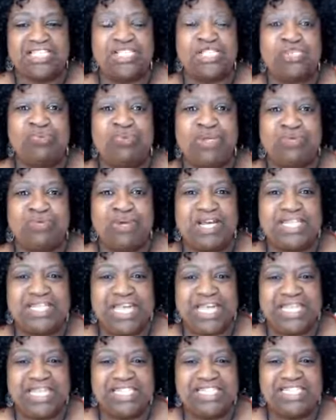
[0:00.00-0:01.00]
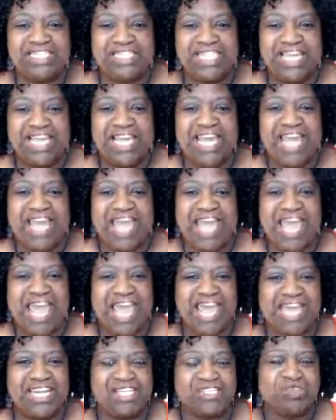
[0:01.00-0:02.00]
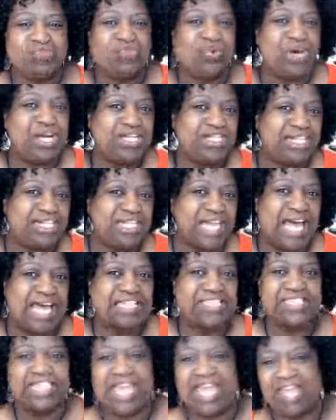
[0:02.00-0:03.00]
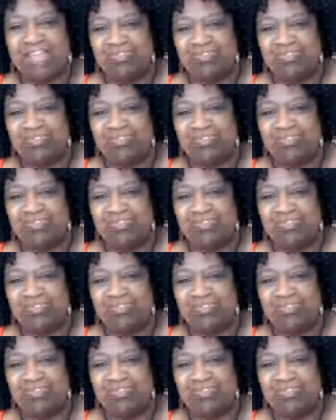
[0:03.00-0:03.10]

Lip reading: It's 21 days, and it's one class